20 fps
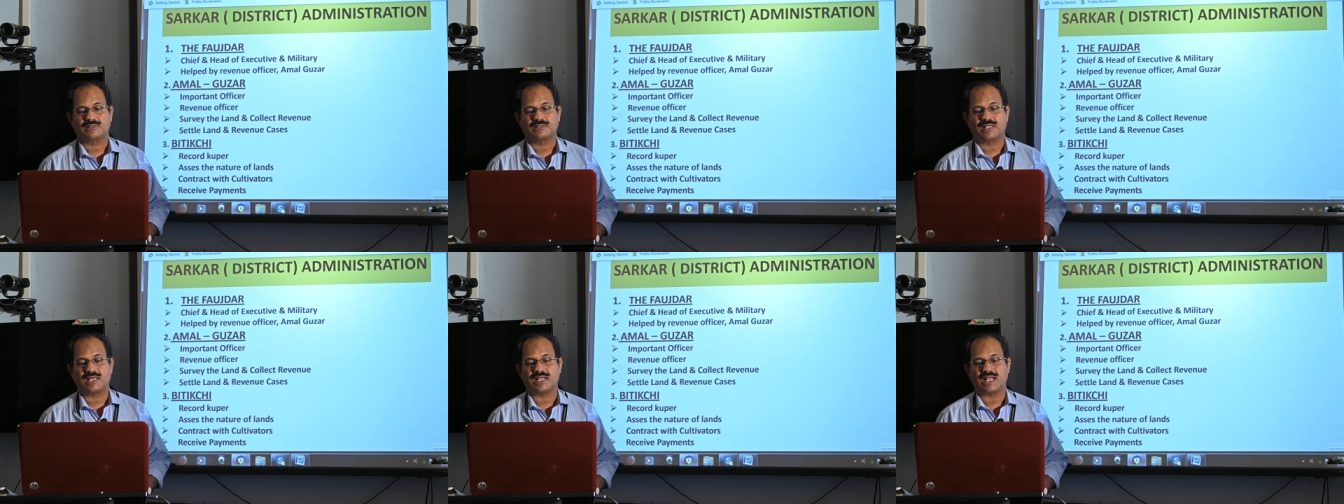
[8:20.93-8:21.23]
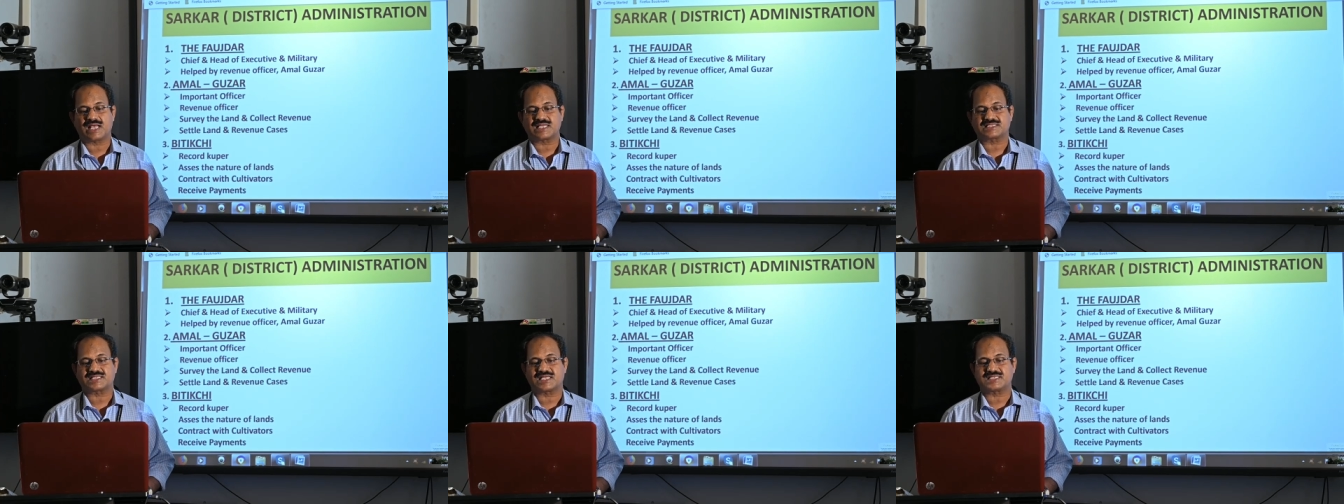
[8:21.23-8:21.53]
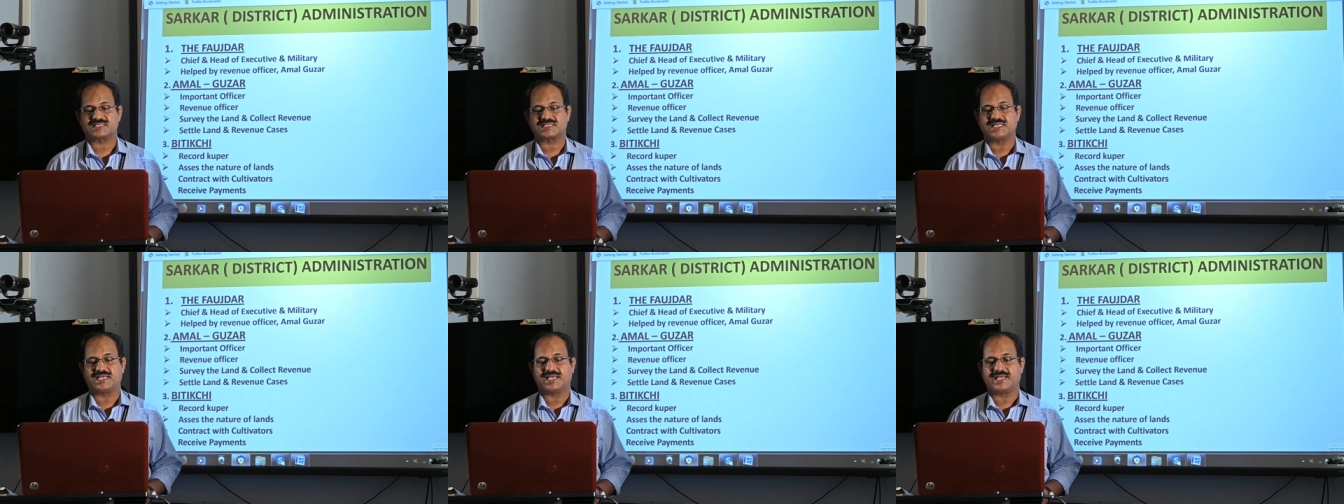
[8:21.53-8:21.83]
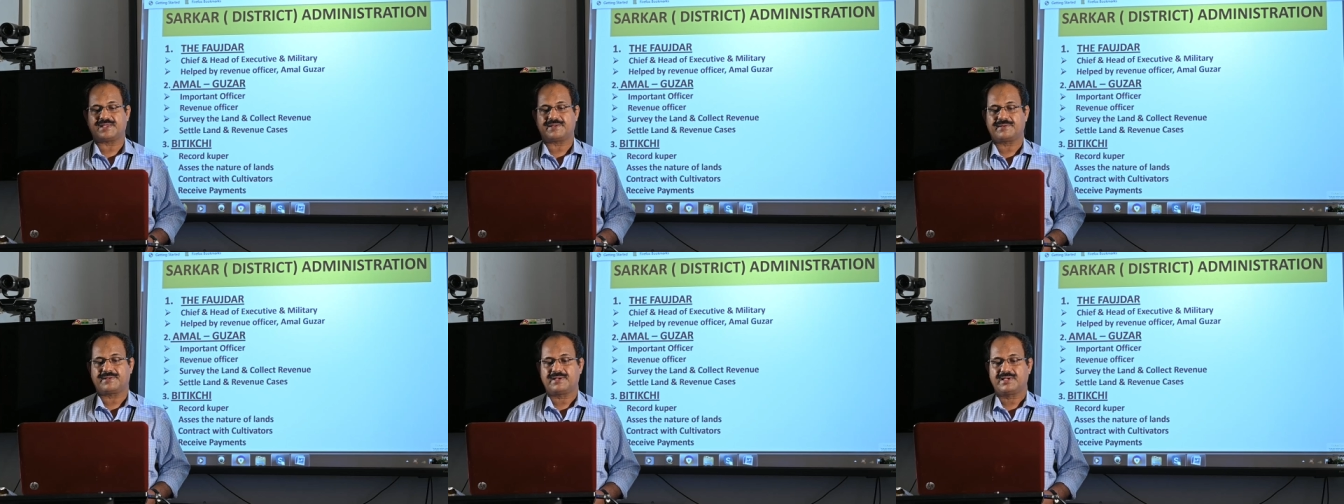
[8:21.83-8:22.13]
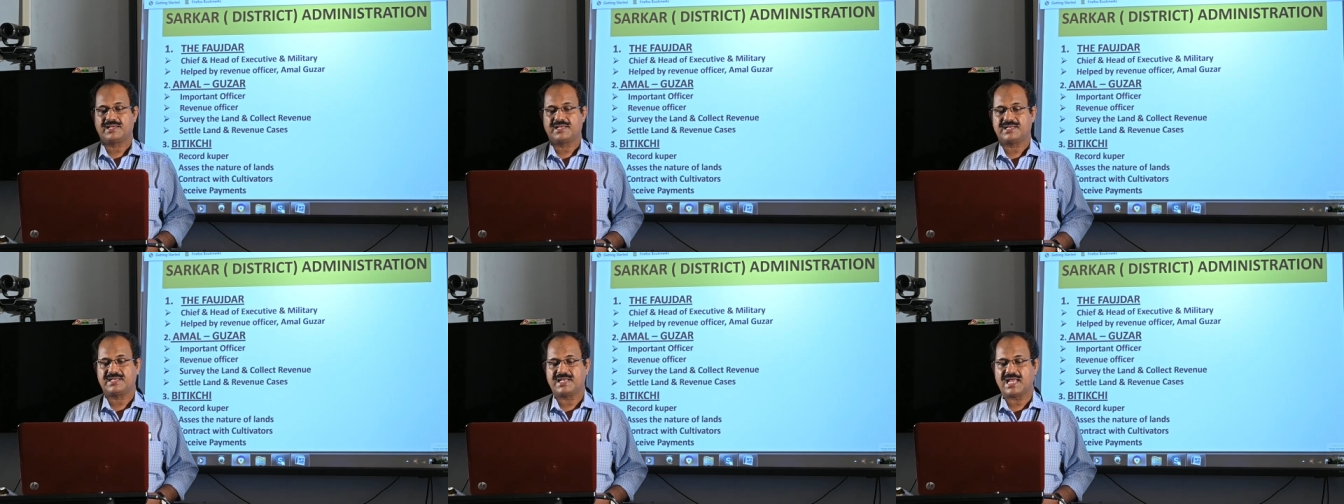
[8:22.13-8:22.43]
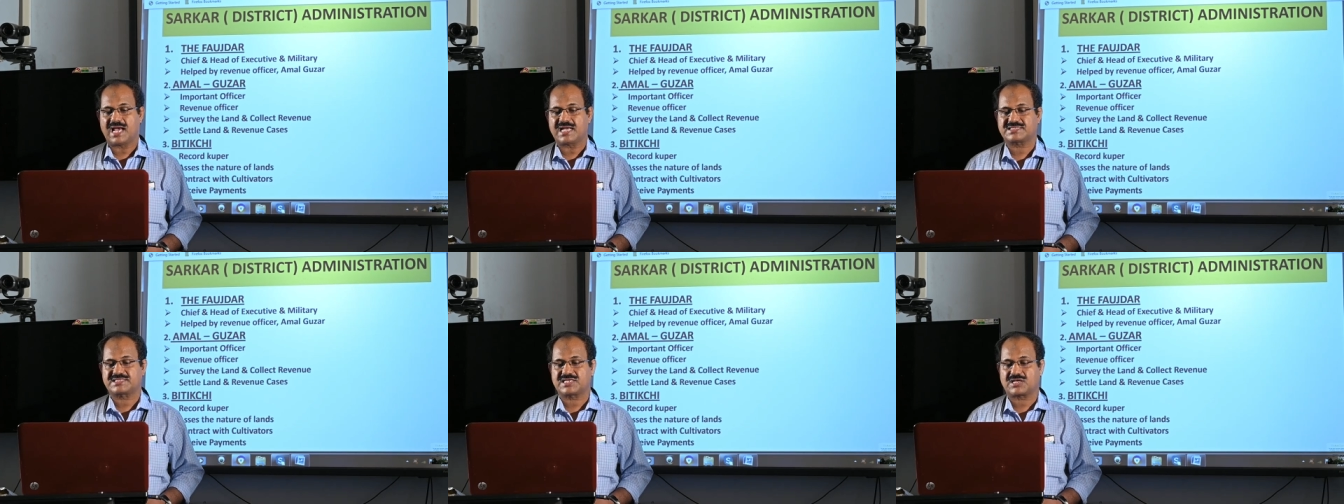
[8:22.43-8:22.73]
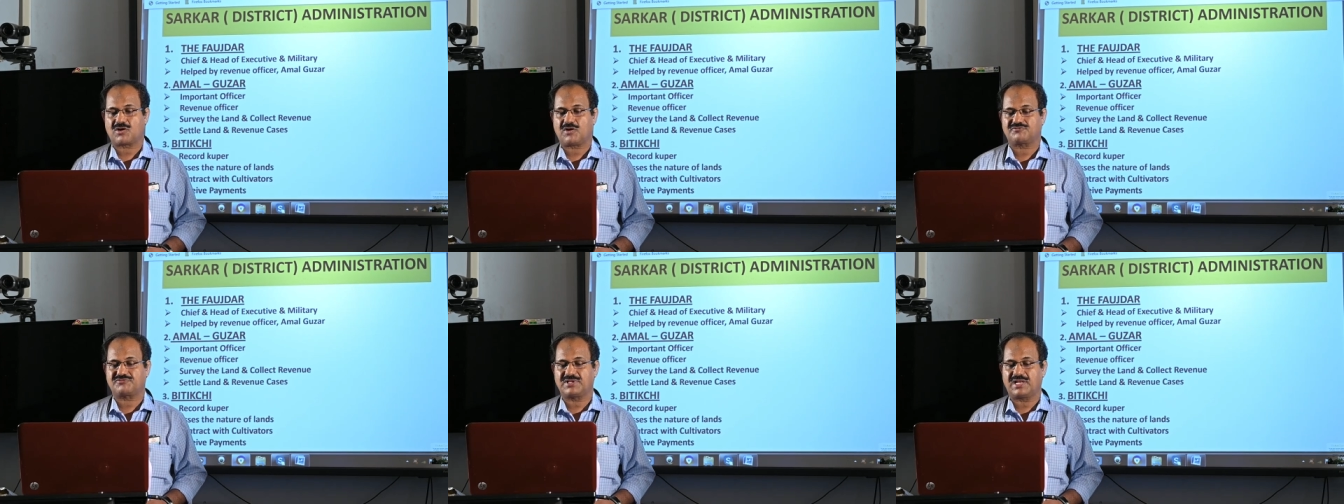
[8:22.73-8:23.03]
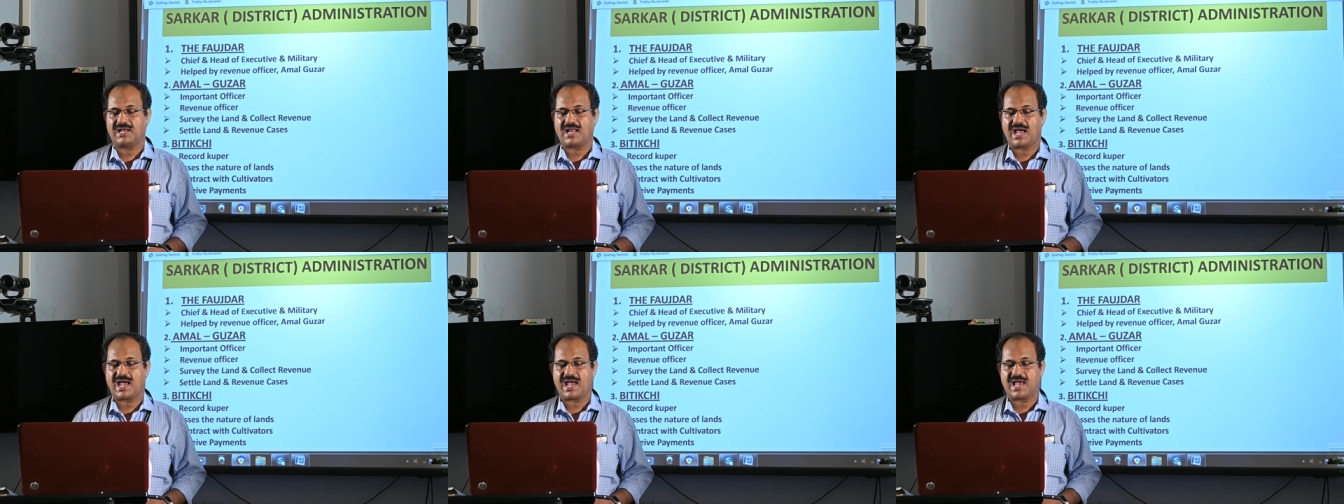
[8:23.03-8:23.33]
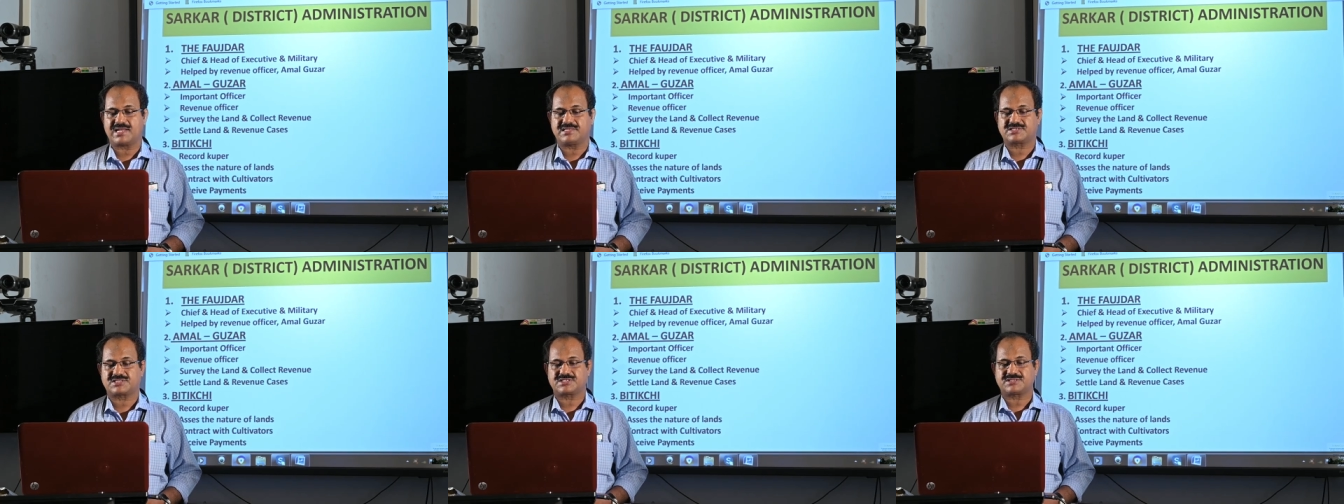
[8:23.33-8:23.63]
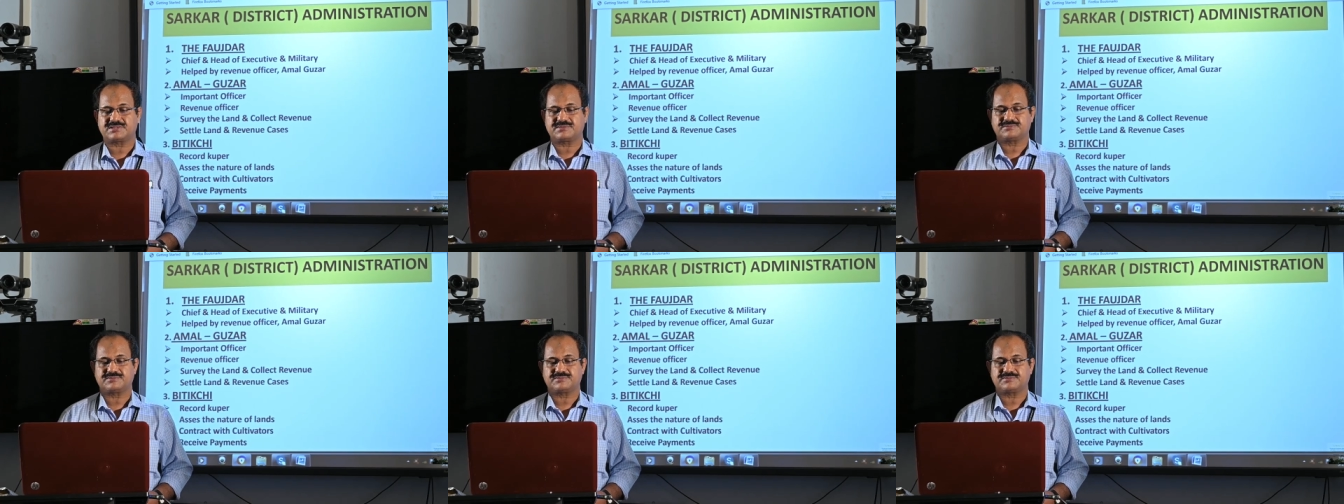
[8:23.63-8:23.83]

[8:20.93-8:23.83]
then assess the nature of the lands,